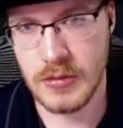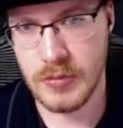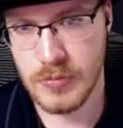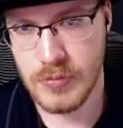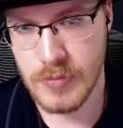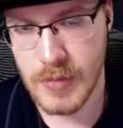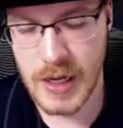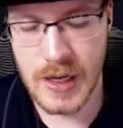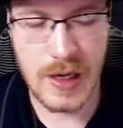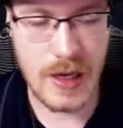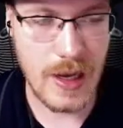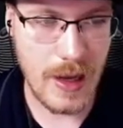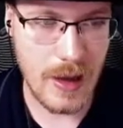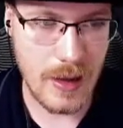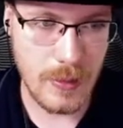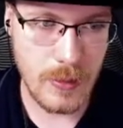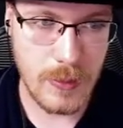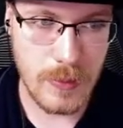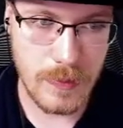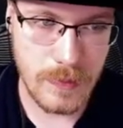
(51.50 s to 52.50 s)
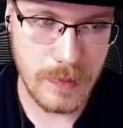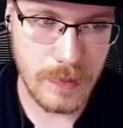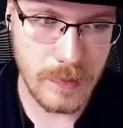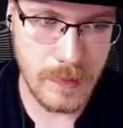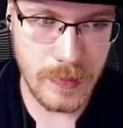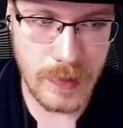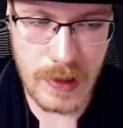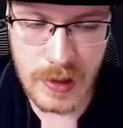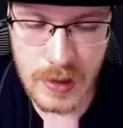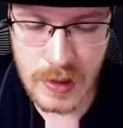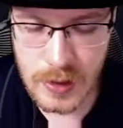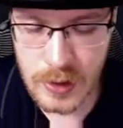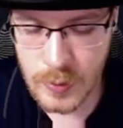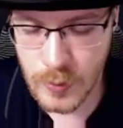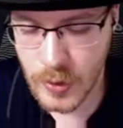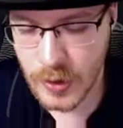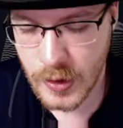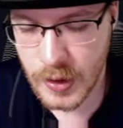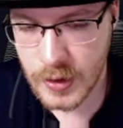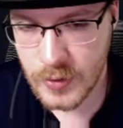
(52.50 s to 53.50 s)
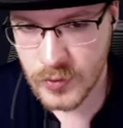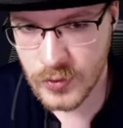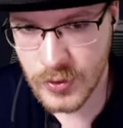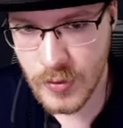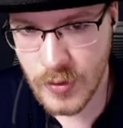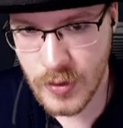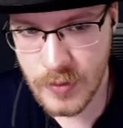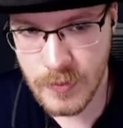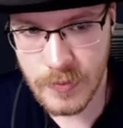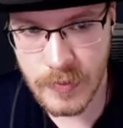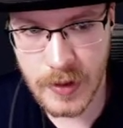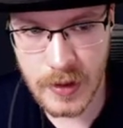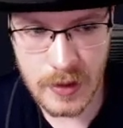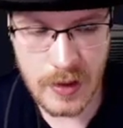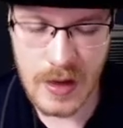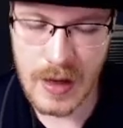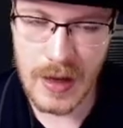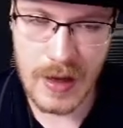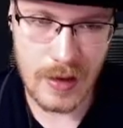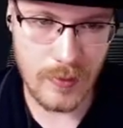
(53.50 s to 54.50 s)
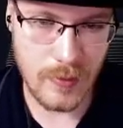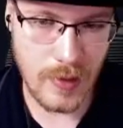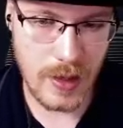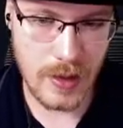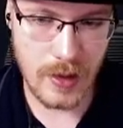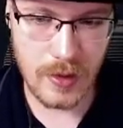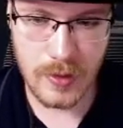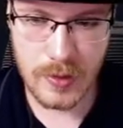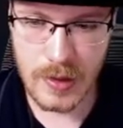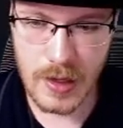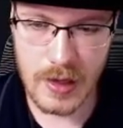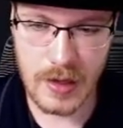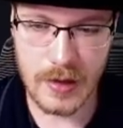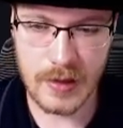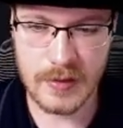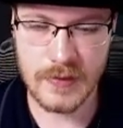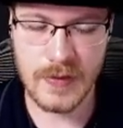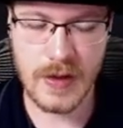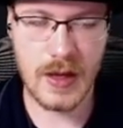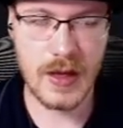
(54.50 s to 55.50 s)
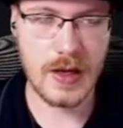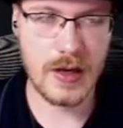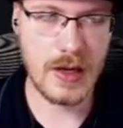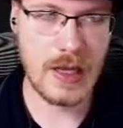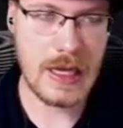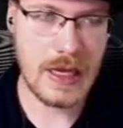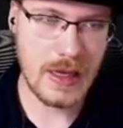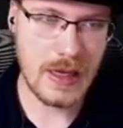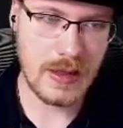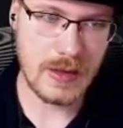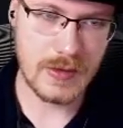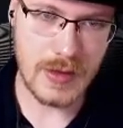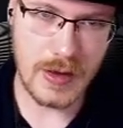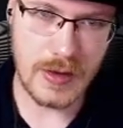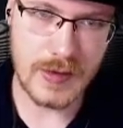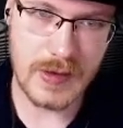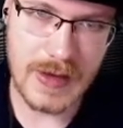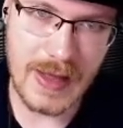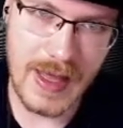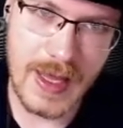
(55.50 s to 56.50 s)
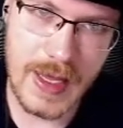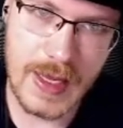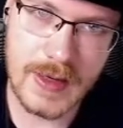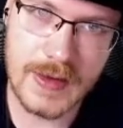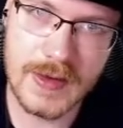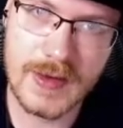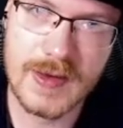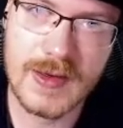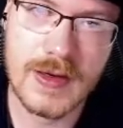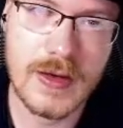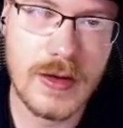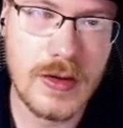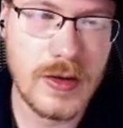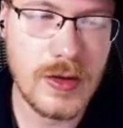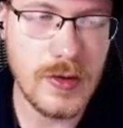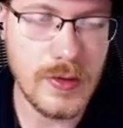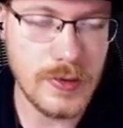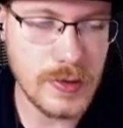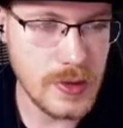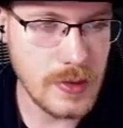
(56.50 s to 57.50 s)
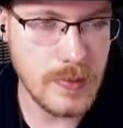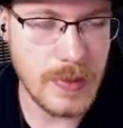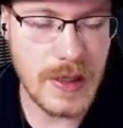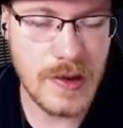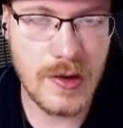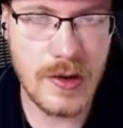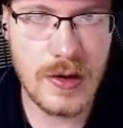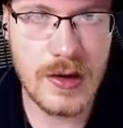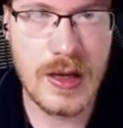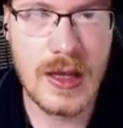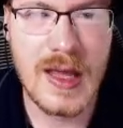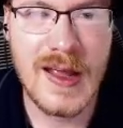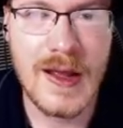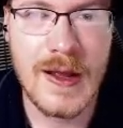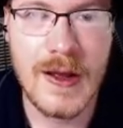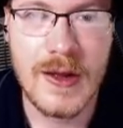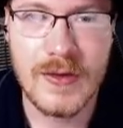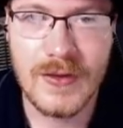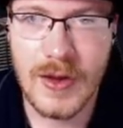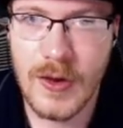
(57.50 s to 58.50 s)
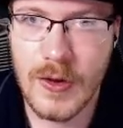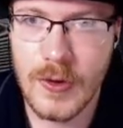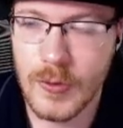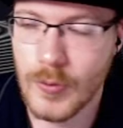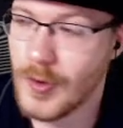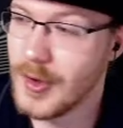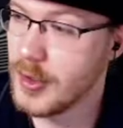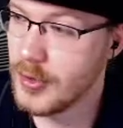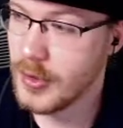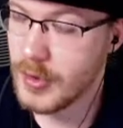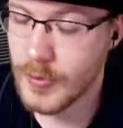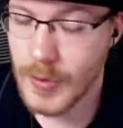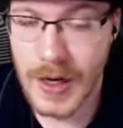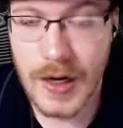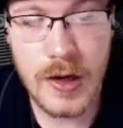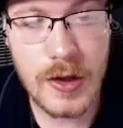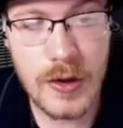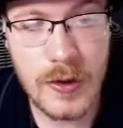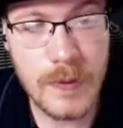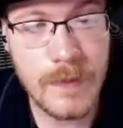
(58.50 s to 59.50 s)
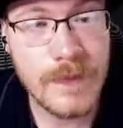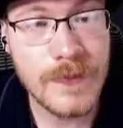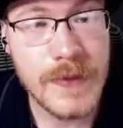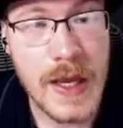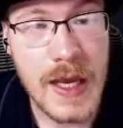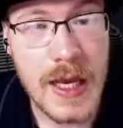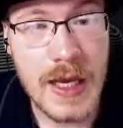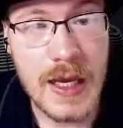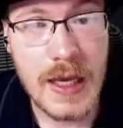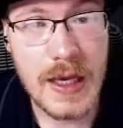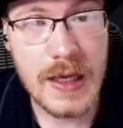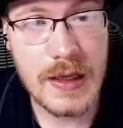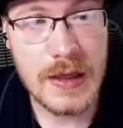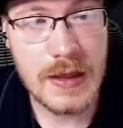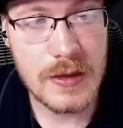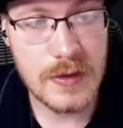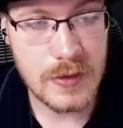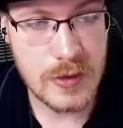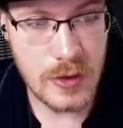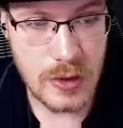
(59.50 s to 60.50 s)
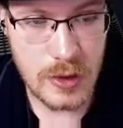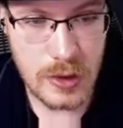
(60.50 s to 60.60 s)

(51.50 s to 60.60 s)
Might not be working storm, but at regular night it's fine. As long as the hat's, you should be good. So what you're going to want to do is